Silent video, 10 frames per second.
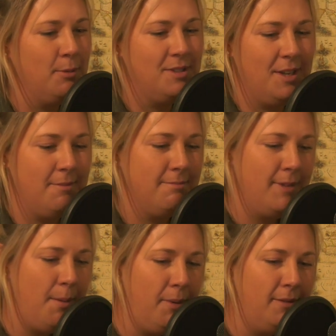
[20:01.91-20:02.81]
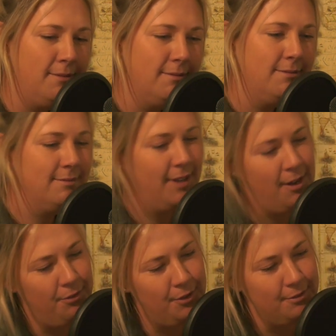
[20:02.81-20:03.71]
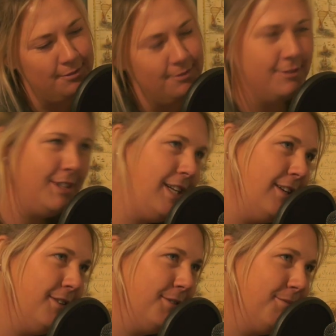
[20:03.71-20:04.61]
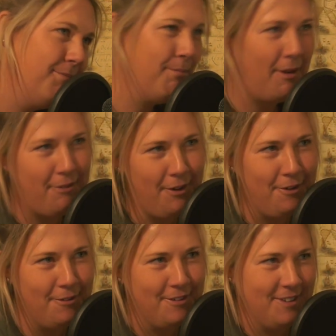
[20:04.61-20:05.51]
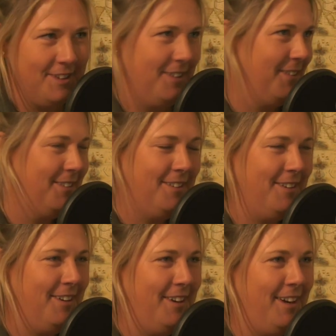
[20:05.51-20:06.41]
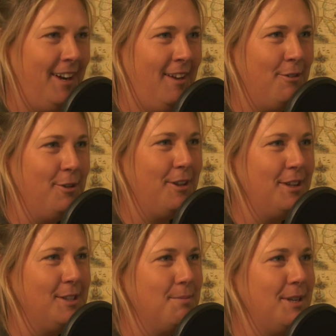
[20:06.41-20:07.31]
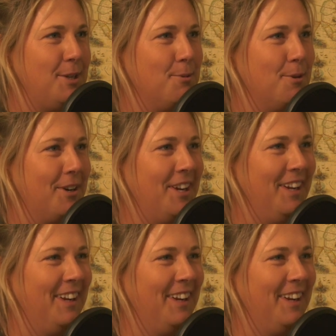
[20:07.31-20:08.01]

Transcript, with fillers: I would say leopard, elephant, eland, buffalo. I love all the things that make you walk.